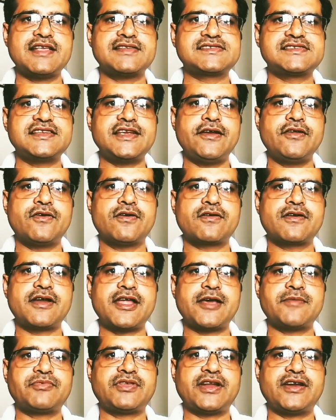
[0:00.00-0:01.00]
as seed
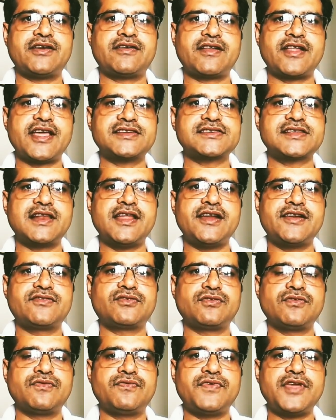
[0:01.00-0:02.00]
coat neps and trash
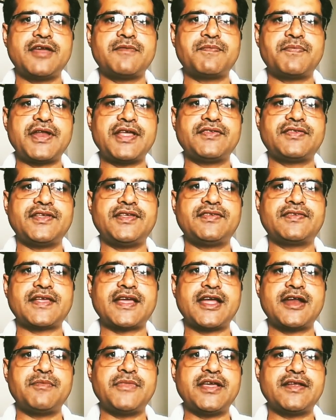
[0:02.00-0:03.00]
leads to weak
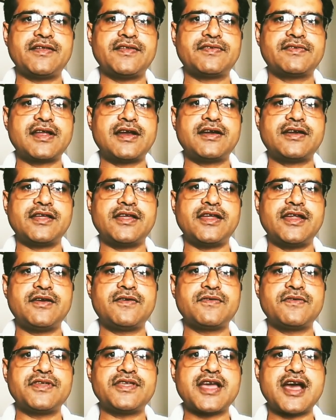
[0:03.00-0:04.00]
places and may result
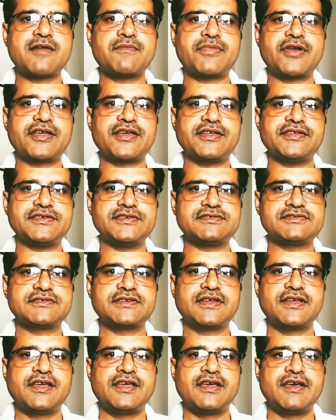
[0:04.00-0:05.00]
into yarn
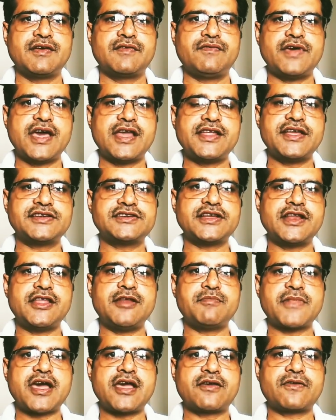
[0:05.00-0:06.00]
breakages.
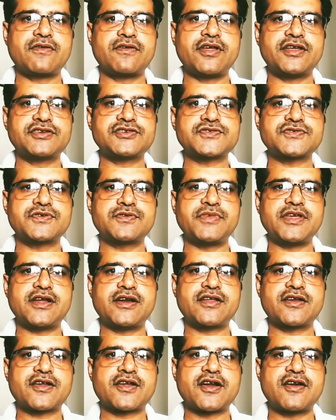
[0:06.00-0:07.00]
Variation in micronaire should
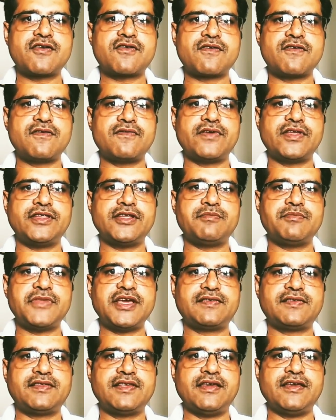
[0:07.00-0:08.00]
be under control within
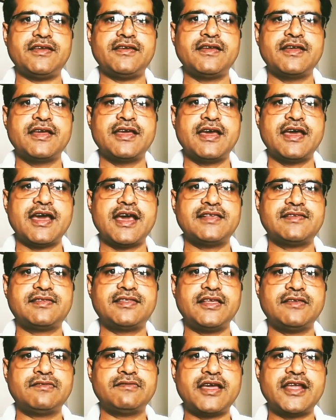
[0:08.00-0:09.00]
mixing
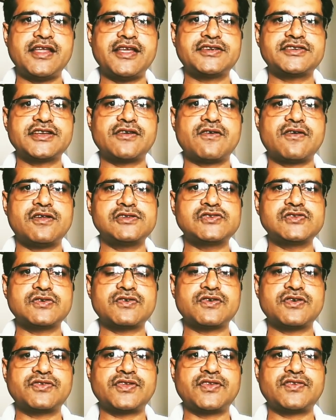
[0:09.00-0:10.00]
as this variation
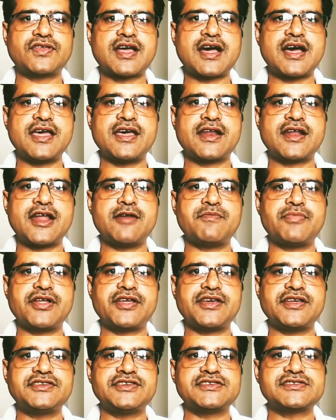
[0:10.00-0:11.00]
also causes higher end
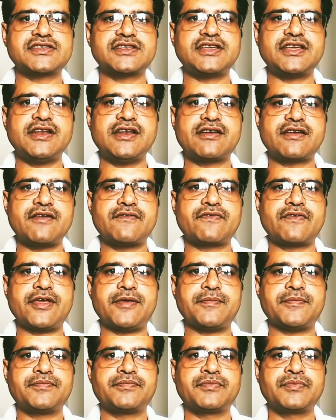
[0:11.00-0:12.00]
breakages in ring
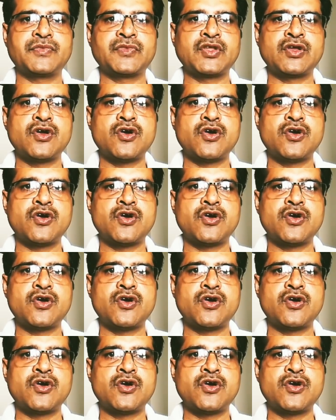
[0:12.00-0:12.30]
frame.